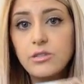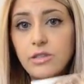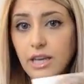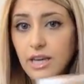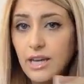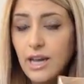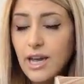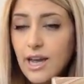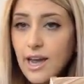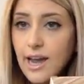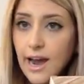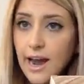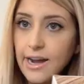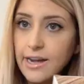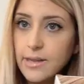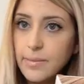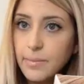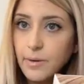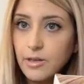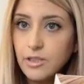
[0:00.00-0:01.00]
Like
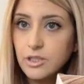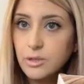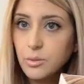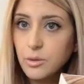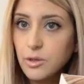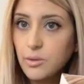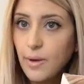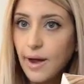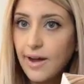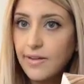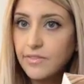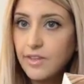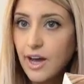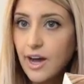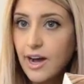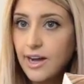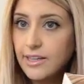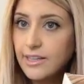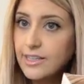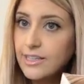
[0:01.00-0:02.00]
any parts where you have the
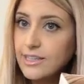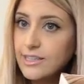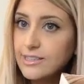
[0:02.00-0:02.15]
highlight,